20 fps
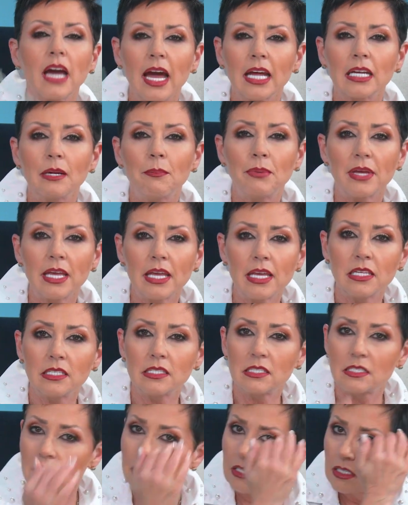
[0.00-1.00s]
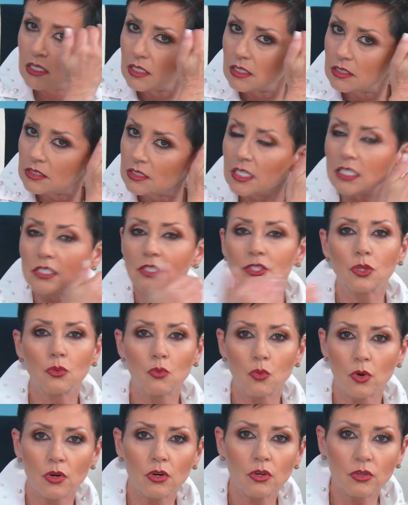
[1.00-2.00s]
kind of peace does the
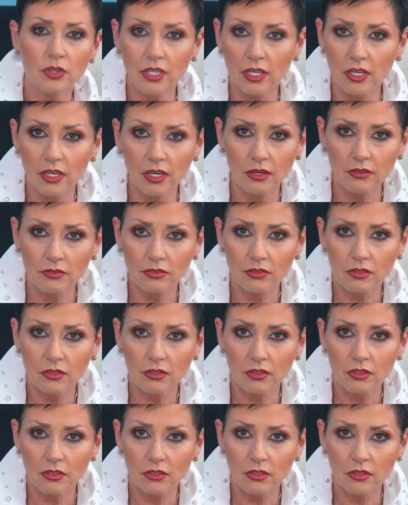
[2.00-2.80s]
world give?